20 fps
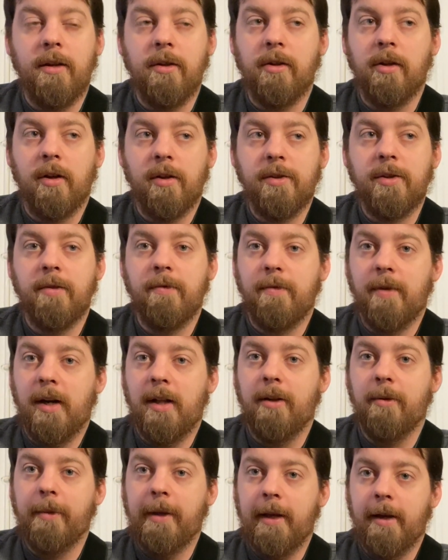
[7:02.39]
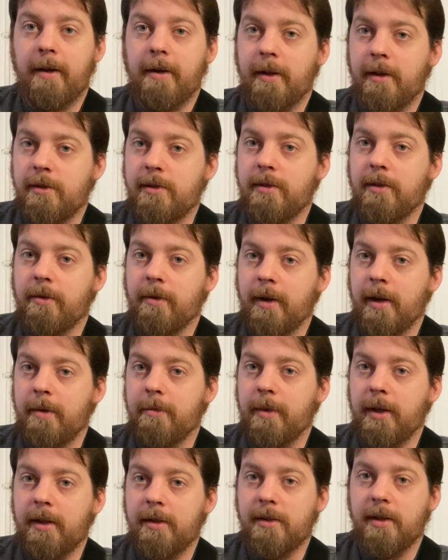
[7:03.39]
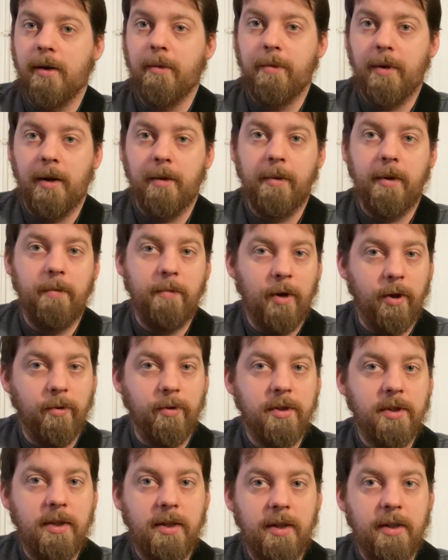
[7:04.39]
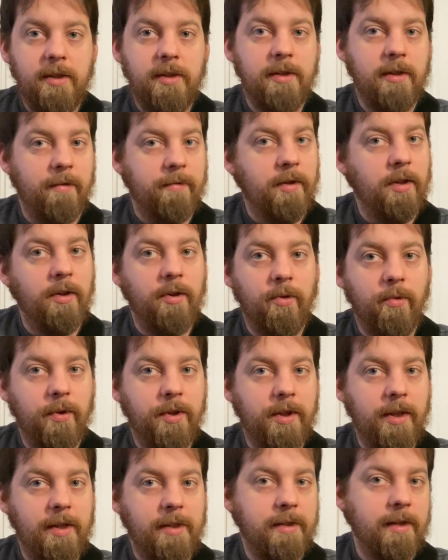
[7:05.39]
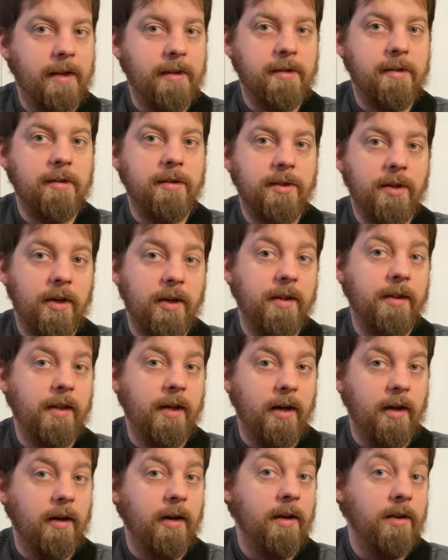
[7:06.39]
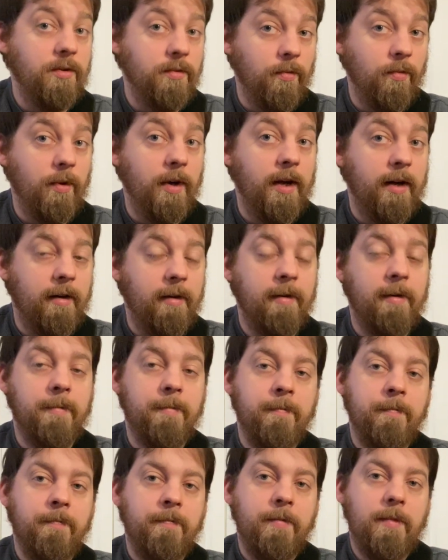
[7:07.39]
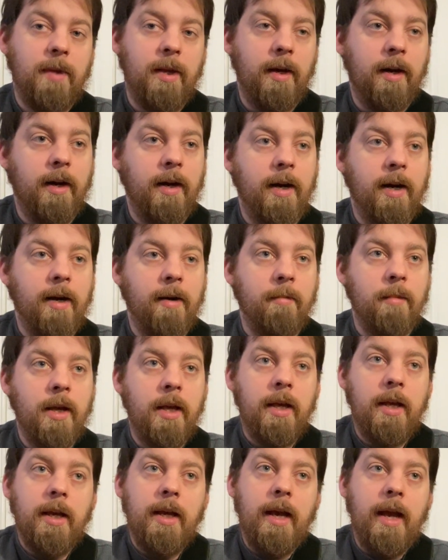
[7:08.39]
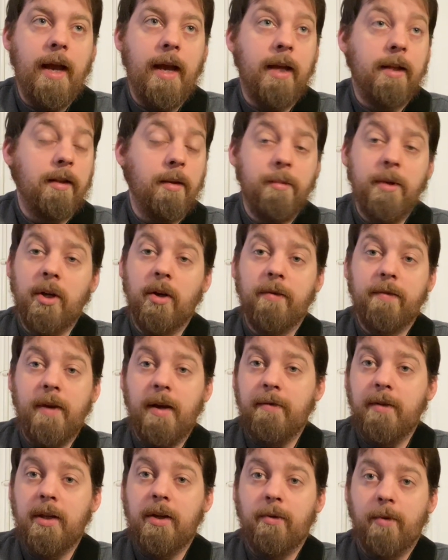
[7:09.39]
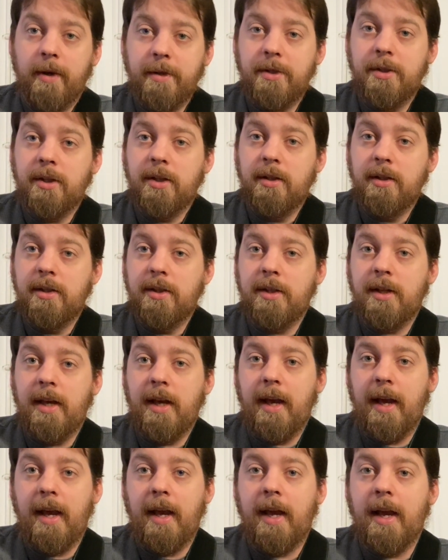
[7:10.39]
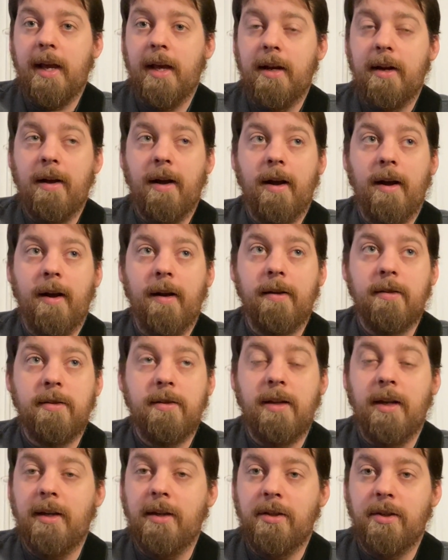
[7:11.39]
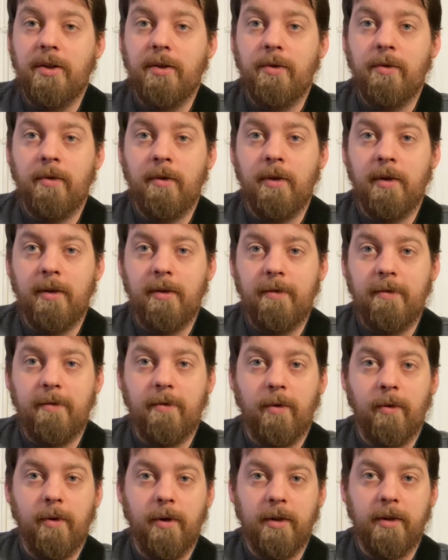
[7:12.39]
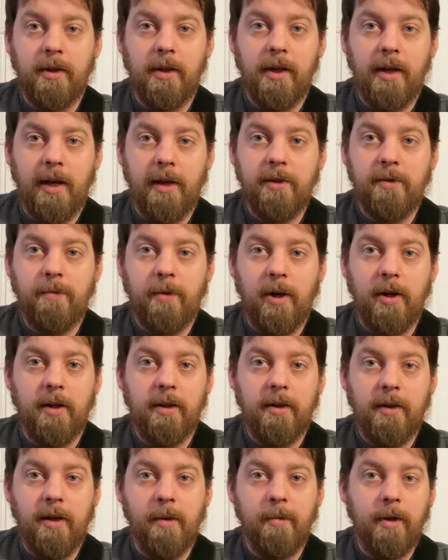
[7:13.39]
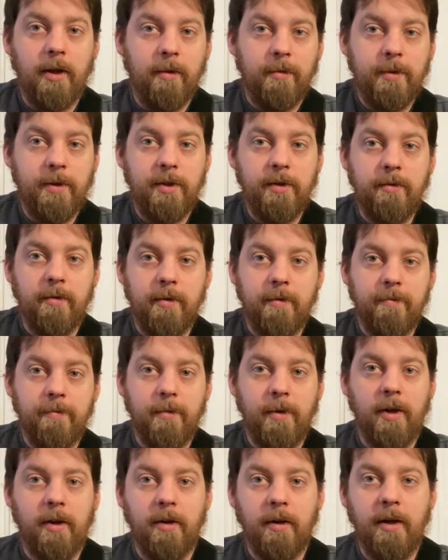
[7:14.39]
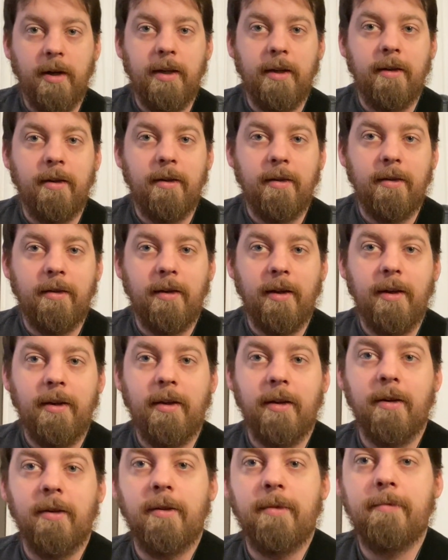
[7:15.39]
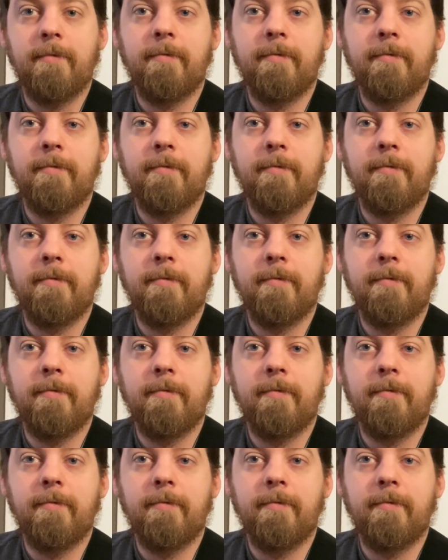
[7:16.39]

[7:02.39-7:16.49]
you can also follow me on Instagram, because I'll probably post stuff to do with these lessons on there as well. And let me know if you have any questions, and stay tuned for the next part coming up soon. All right, thank you.